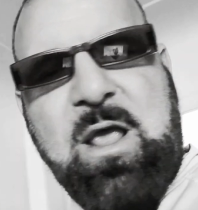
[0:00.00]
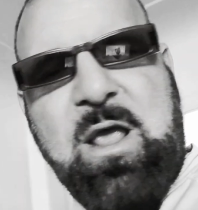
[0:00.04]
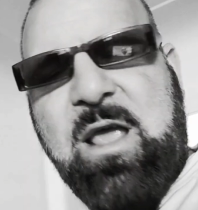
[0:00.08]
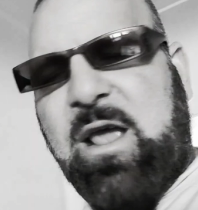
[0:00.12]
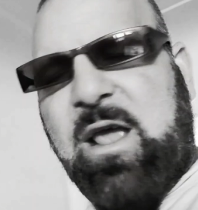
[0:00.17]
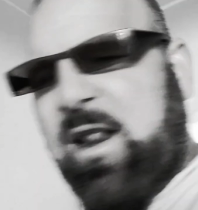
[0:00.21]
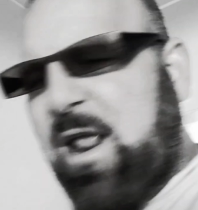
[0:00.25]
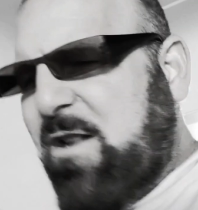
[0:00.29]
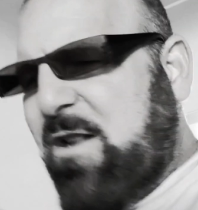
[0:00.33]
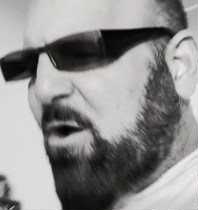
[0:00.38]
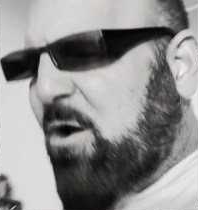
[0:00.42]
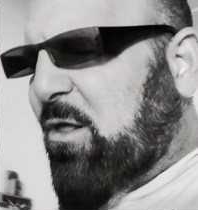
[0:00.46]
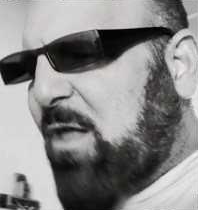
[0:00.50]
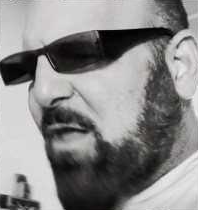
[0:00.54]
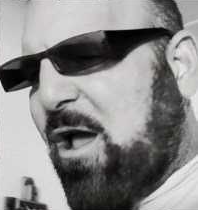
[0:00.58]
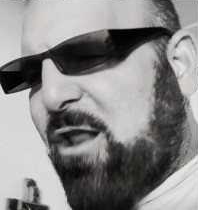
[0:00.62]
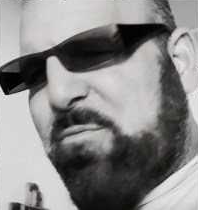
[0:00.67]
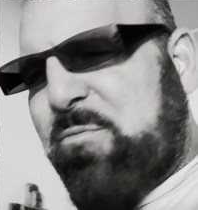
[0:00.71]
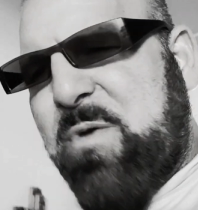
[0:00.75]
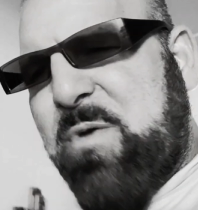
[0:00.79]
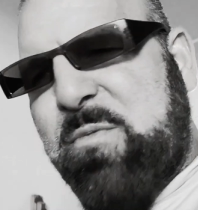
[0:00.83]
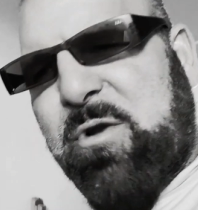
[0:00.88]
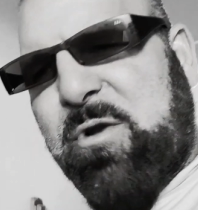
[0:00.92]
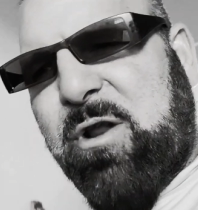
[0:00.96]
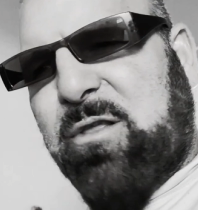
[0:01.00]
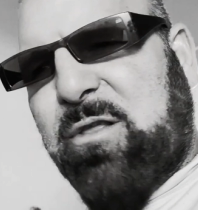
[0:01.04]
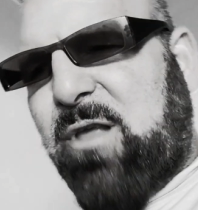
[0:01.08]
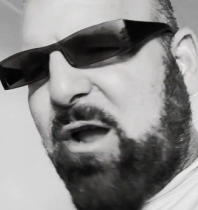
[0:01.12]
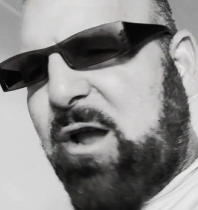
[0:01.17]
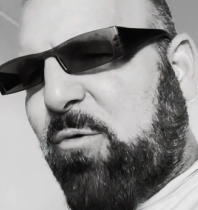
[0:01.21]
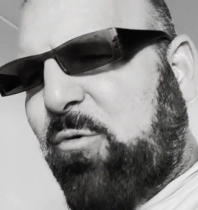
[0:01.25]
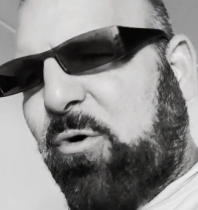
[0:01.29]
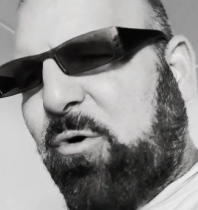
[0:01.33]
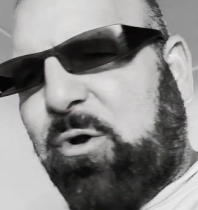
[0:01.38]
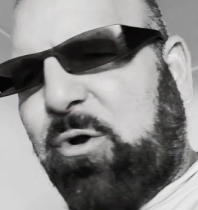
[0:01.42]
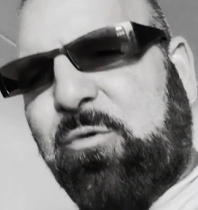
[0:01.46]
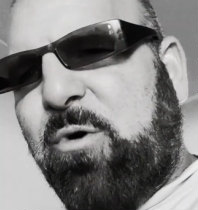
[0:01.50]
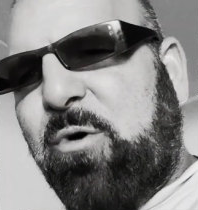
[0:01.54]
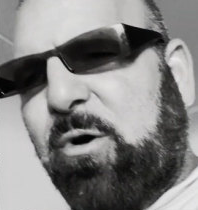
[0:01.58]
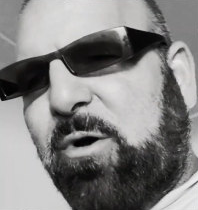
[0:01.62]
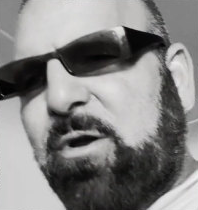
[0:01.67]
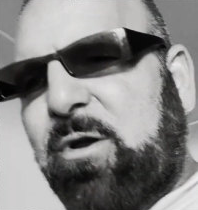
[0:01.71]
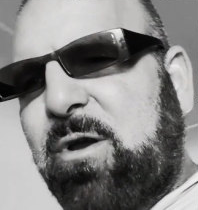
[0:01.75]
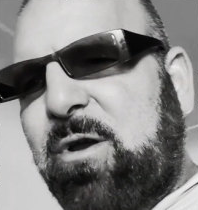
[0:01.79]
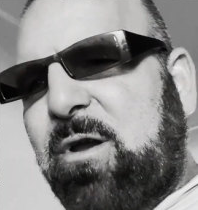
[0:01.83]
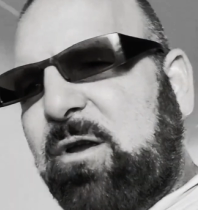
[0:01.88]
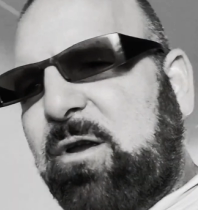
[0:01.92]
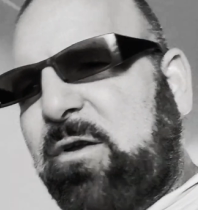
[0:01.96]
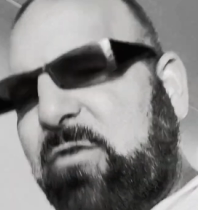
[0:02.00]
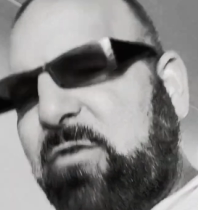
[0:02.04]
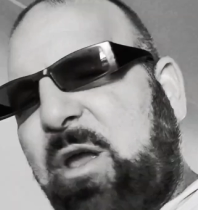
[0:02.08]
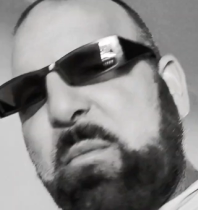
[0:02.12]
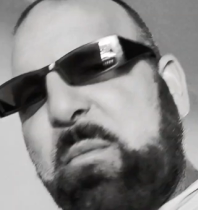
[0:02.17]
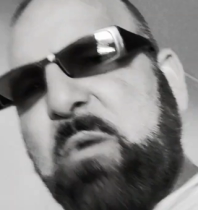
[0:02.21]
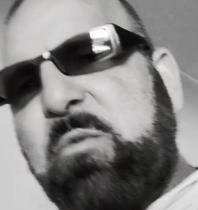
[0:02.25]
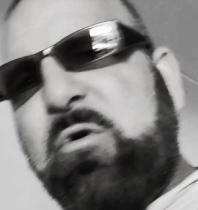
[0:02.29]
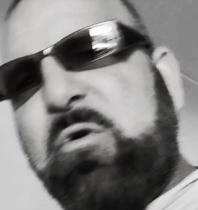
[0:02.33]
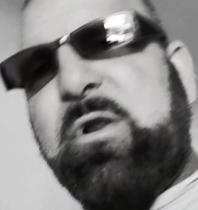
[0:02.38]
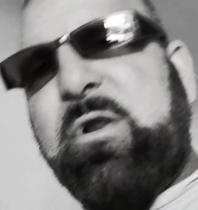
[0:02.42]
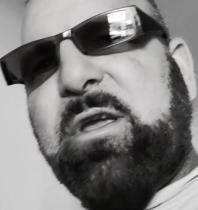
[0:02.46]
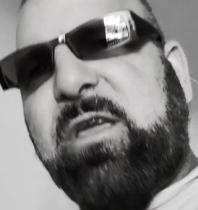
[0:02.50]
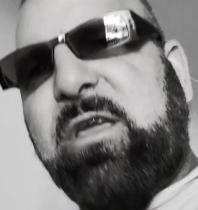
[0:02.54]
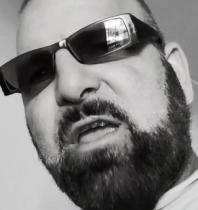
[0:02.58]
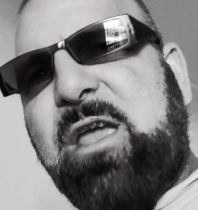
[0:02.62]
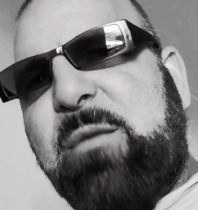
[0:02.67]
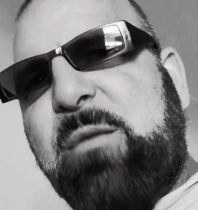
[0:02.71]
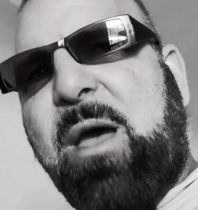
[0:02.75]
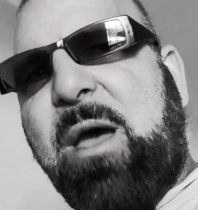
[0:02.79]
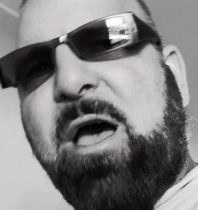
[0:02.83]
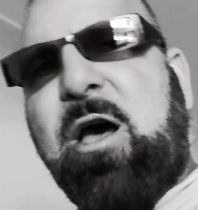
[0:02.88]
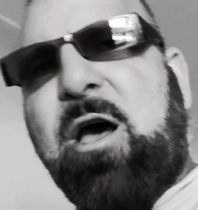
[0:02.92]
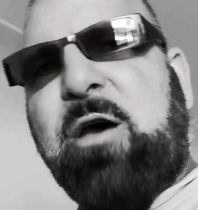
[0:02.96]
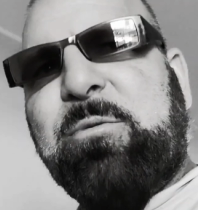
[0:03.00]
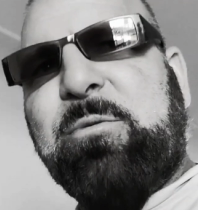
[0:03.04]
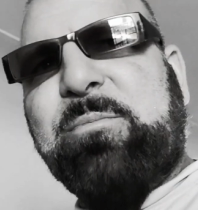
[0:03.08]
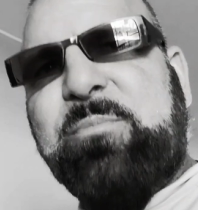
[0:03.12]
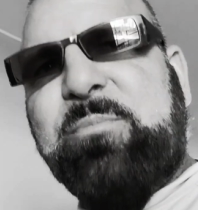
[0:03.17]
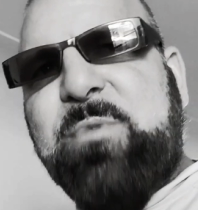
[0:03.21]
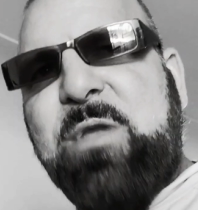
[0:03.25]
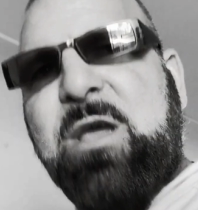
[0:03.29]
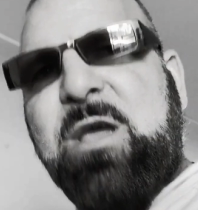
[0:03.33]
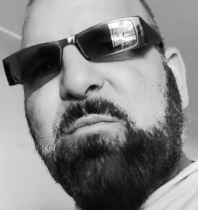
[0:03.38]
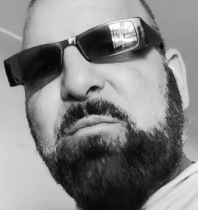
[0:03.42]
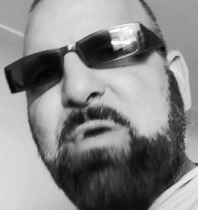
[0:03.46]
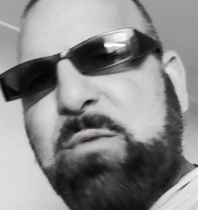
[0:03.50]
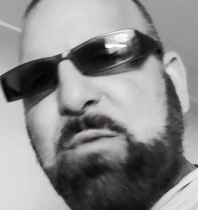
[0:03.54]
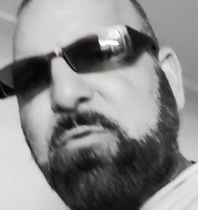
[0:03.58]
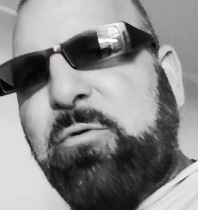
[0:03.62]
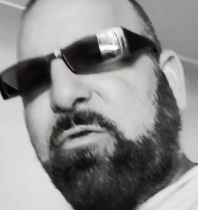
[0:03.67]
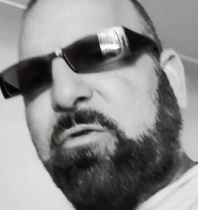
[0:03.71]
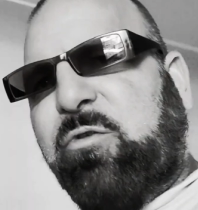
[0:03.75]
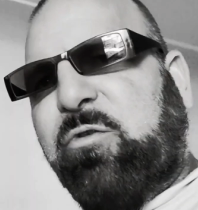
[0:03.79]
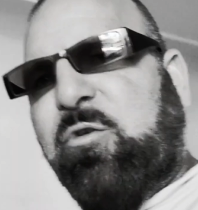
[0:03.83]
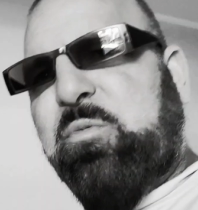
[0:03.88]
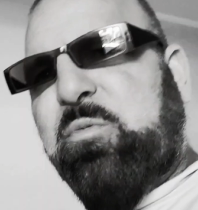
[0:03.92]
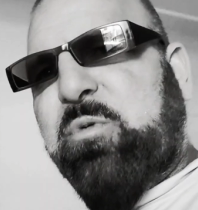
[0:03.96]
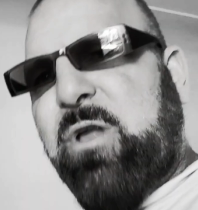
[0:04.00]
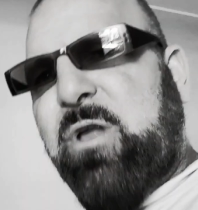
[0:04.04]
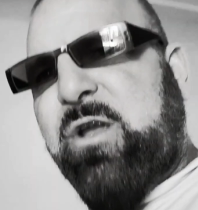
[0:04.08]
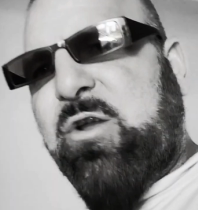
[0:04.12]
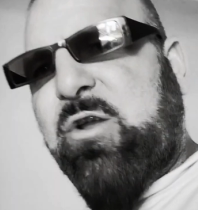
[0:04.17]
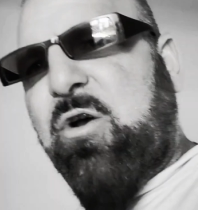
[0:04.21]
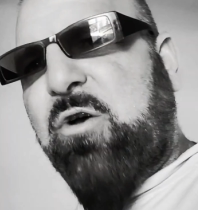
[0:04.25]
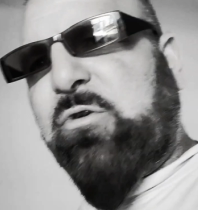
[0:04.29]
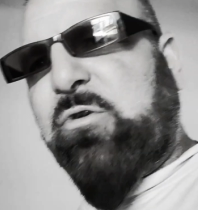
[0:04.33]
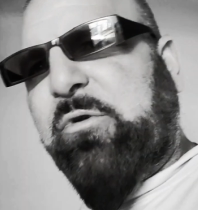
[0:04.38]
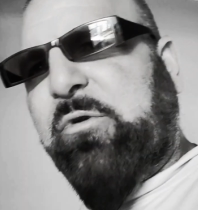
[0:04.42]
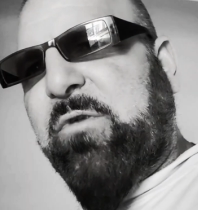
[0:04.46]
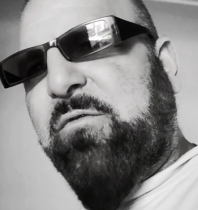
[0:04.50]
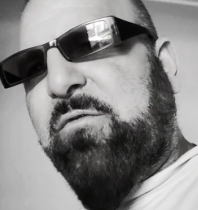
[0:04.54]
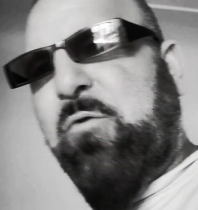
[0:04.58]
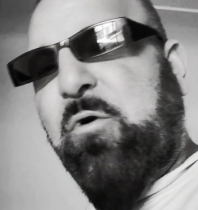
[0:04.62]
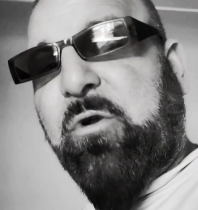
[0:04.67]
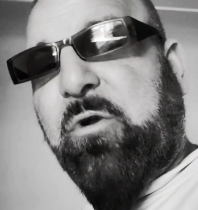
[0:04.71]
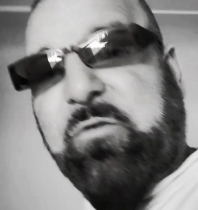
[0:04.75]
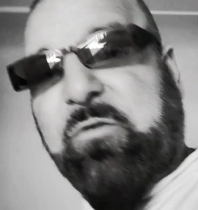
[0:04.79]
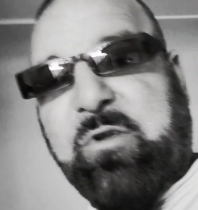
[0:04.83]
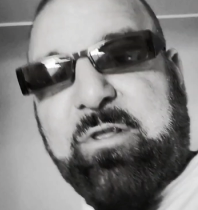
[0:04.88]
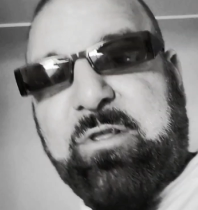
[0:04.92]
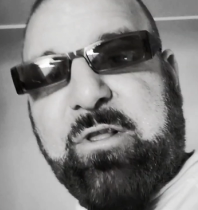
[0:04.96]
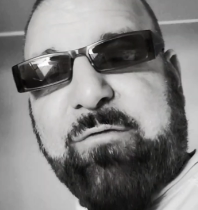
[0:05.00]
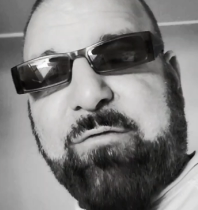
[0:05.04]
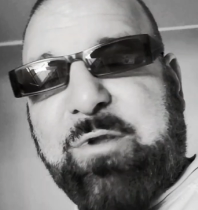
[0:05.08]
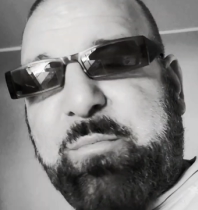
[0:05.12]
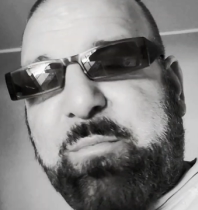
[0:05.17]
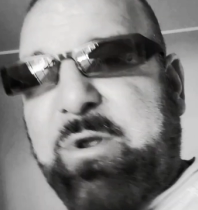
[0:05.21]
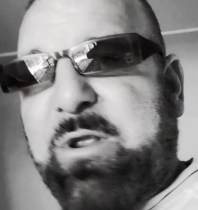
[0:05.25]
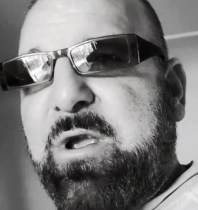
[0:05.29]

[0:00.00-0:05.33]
and I know a lot of people didn't like World at War because I remember when it came out, people were still playing Call of Duty 4 because they loved it.